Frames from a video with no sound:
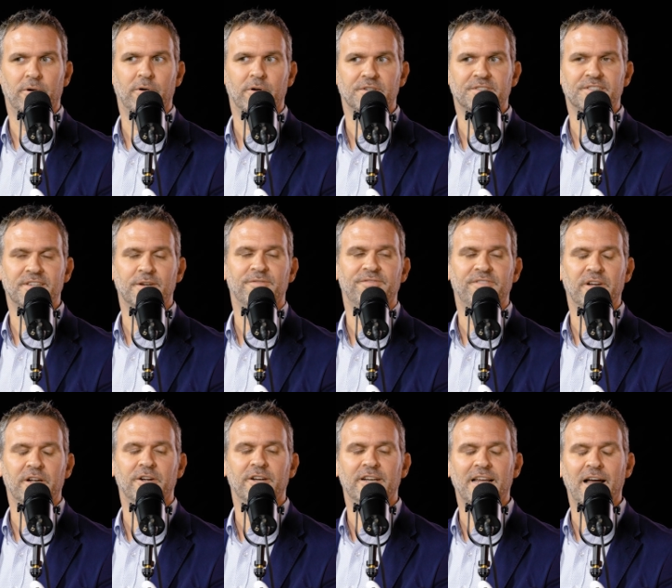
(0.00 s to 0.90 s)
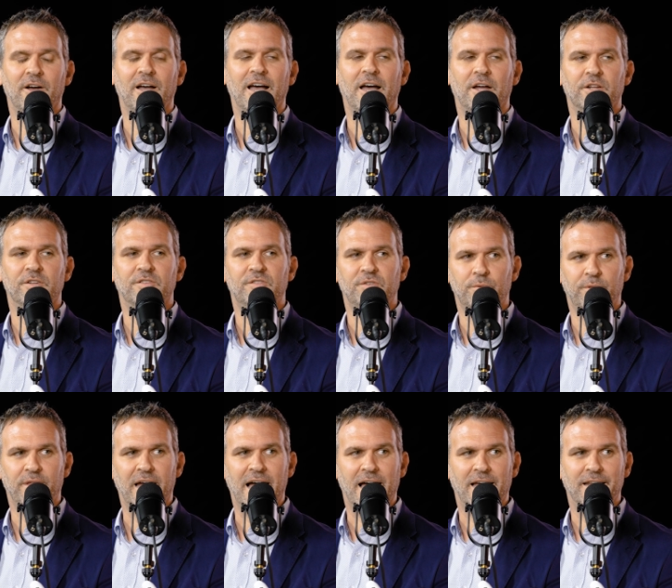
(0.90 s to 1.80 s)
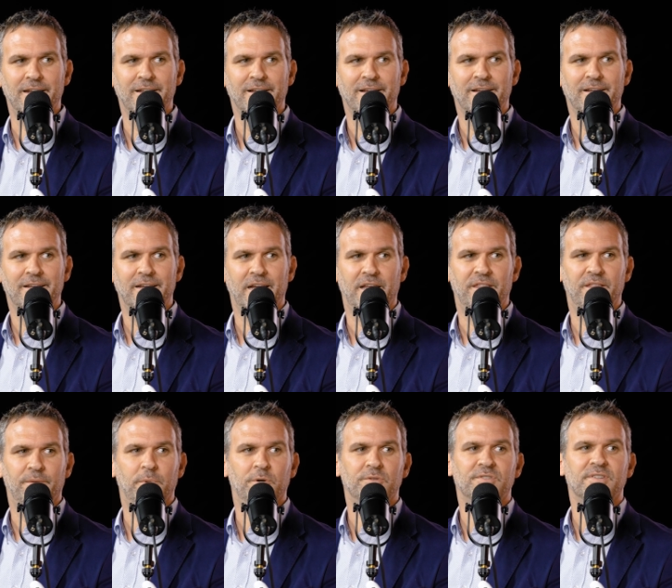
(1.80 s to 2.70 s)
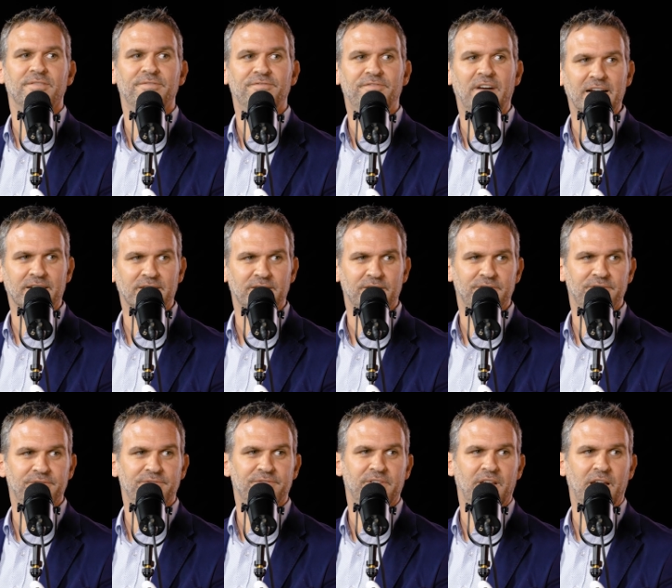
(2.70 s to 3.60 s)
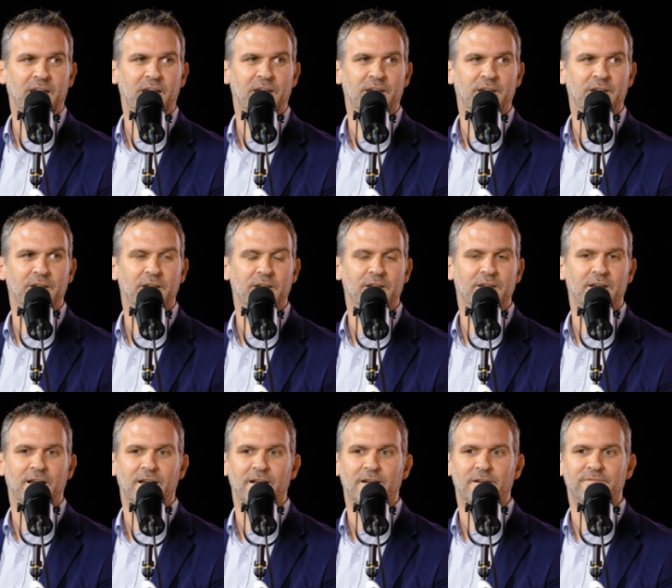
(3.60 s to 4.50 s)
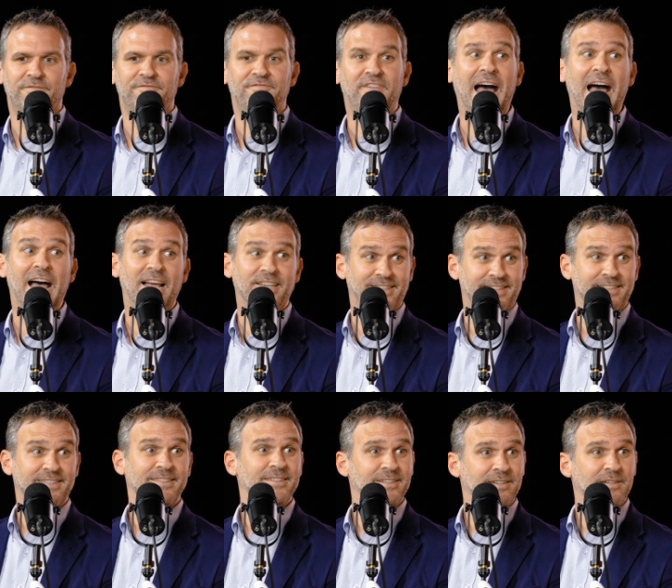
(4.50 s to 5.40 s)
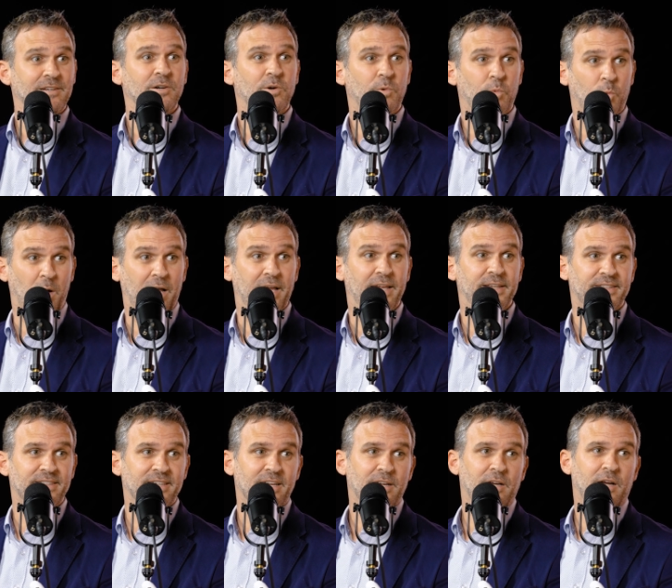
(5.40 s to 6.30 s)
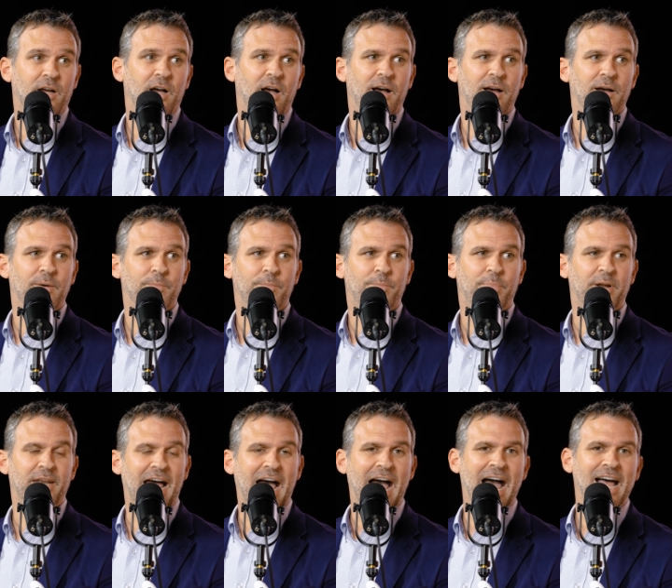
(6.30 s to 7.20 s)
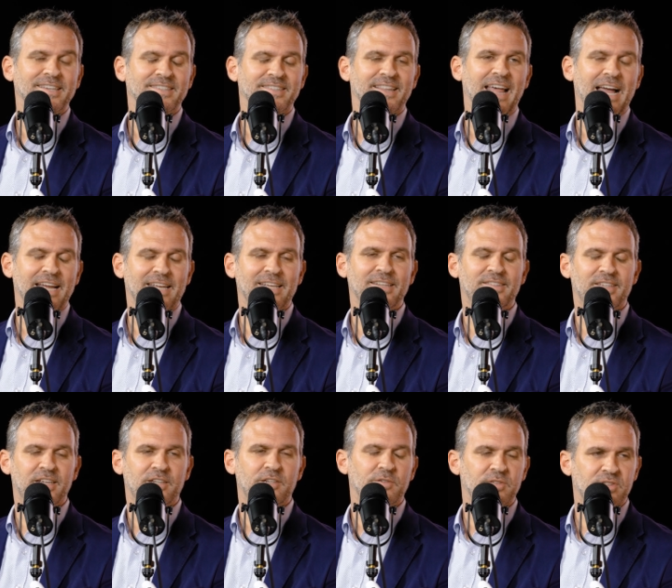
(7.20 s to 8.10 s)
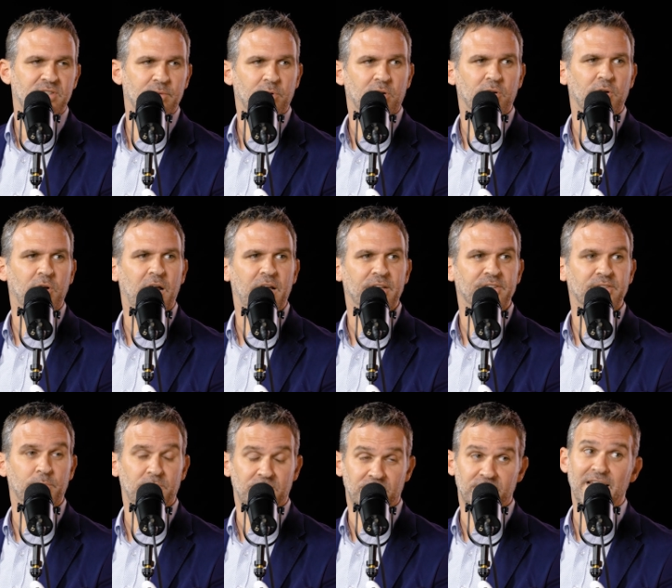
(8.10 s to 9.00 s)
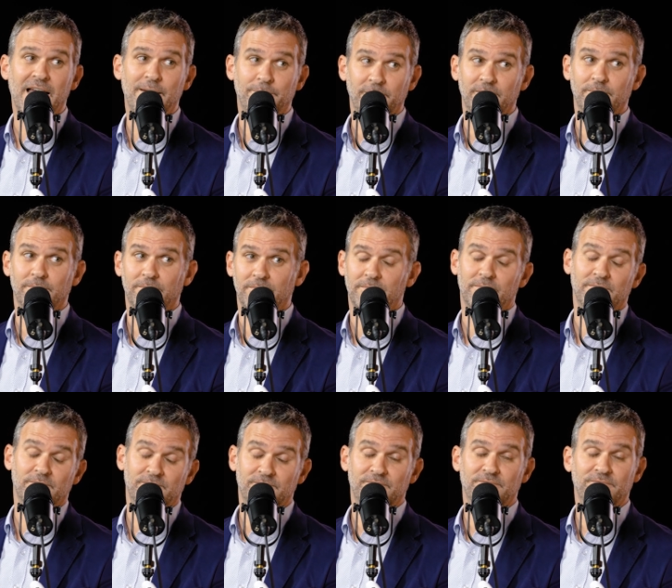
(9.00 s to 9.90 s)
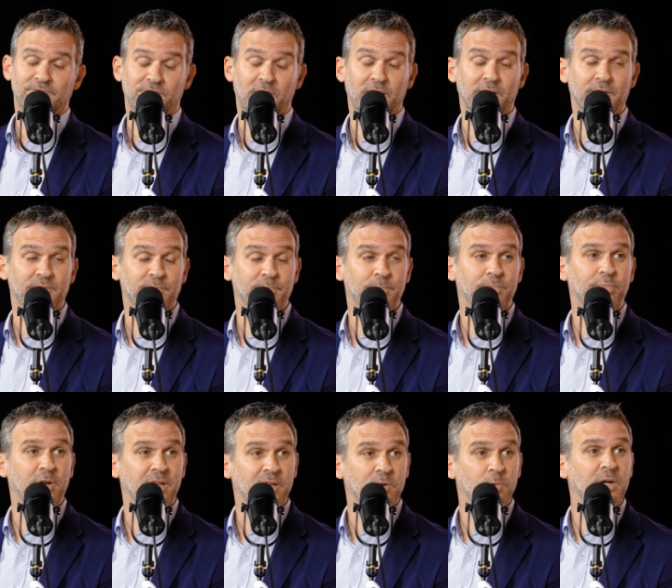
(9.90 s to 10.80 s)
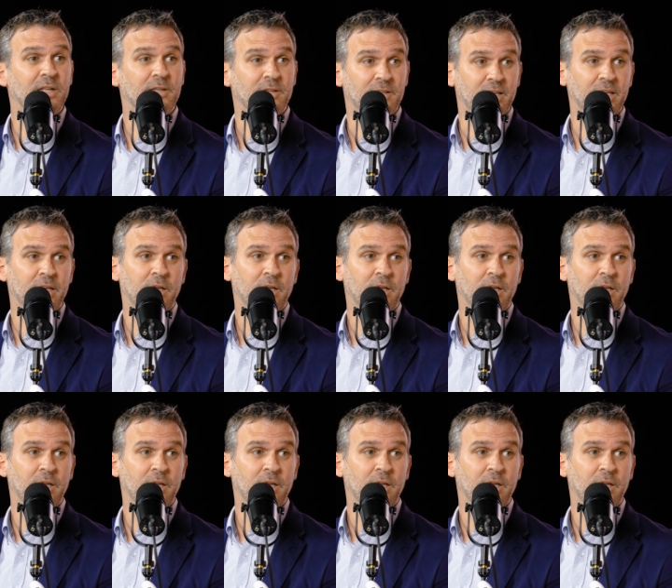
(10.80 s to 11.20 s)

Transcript: are still figuring out how to do that in the most effective and fast ways. But as that continues to progress, which is happening, frankly, pretty quickly,